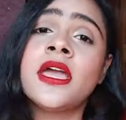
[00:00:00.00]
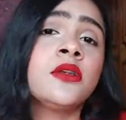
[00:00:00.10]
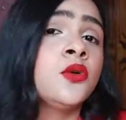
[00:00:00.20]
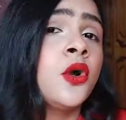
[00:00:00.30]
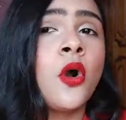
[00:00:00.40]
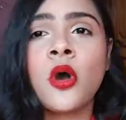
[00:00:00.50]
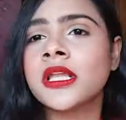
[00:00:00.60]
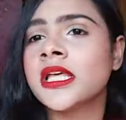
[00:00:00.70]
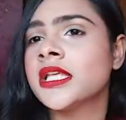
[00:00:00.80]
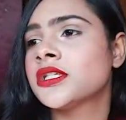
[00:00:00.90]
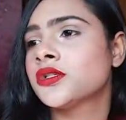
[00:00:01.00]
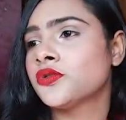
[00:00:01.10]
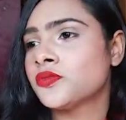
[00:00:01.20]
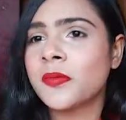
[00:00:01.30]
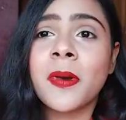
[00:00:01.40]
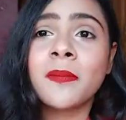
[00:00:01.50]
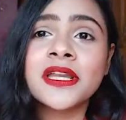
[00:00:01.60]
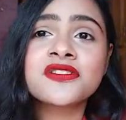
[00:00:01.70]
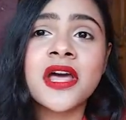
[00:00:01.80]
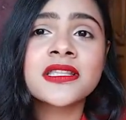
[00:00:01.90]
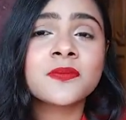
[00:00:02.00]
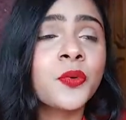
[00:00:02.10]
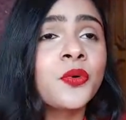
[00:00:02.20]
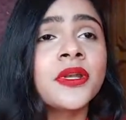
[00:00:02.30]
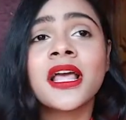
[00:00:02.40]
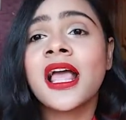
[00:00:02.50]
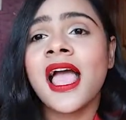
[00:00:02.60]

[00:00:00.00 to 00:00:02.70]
wear to college, to public transport.